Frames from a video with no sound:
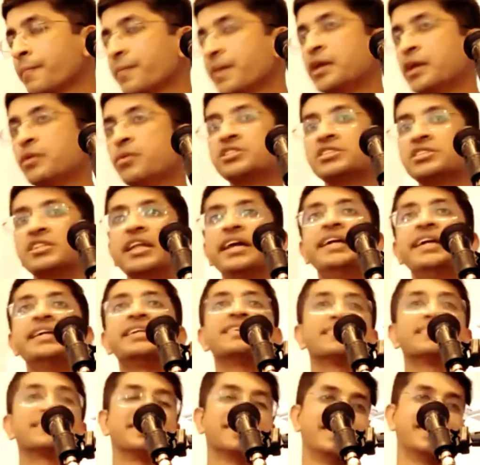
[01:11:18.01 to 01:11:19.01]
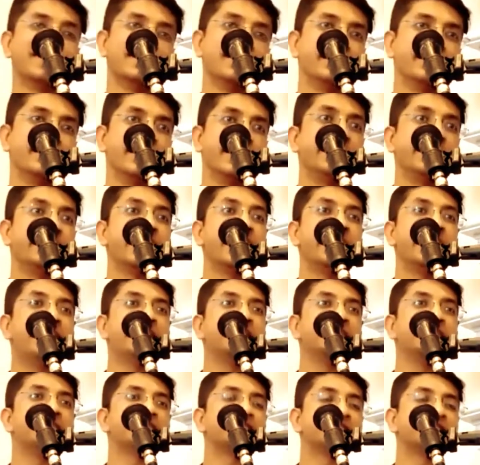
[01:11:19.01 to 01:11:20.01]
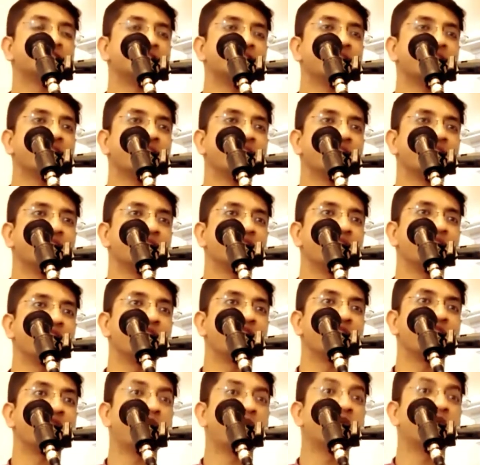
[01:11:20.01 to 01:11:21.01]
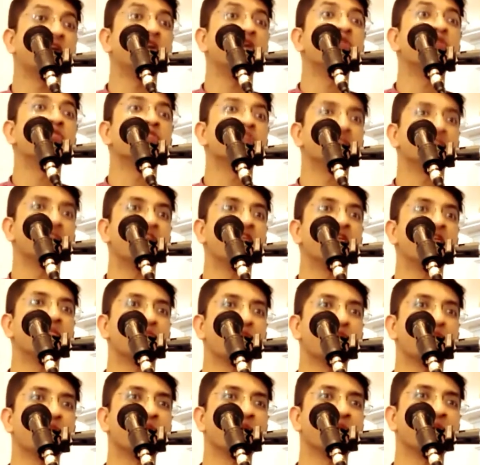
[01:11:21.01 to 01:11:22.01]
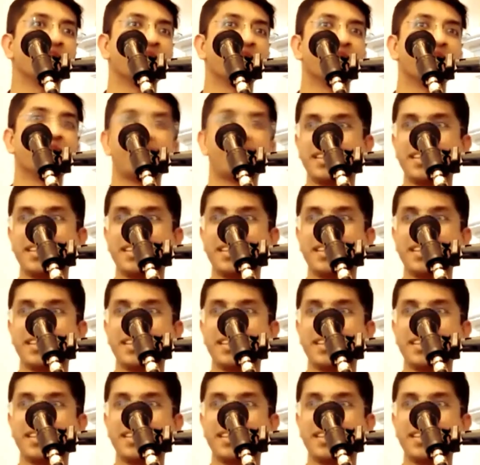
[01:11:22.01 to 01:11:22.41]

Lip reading: It was later in 1969 when he found a new Vrindavan property,